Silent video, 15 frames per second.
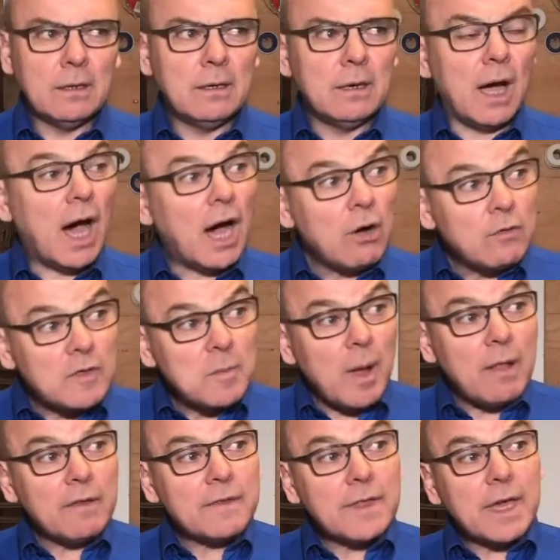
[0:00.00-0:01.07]
How
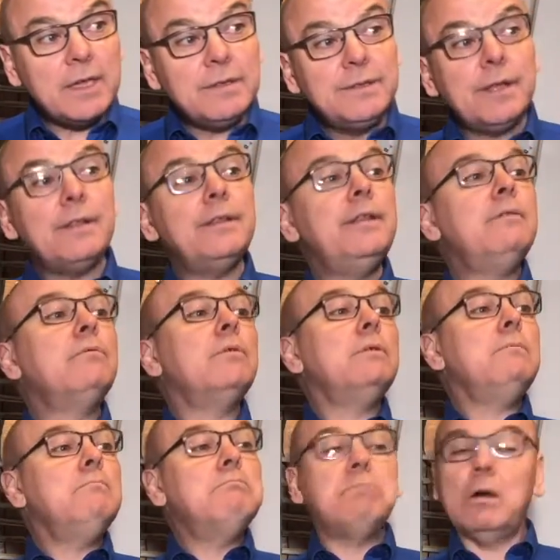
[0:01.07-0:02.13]
small is that utility
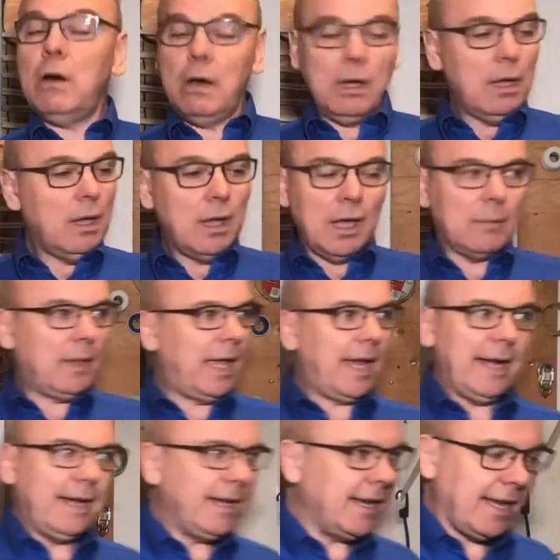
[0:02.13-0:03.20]
room? Glad I
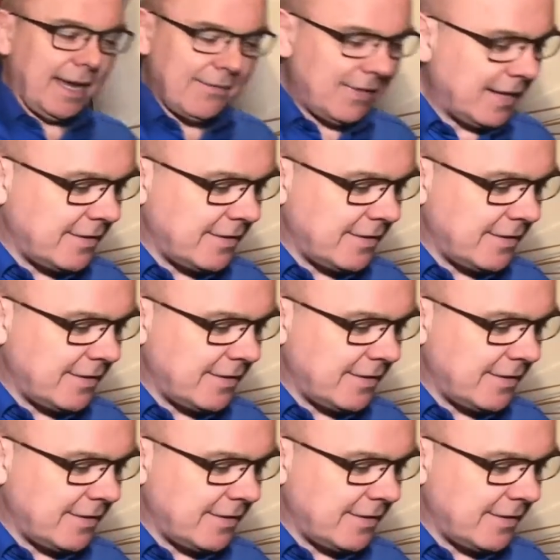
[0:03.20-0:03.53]
didn't have that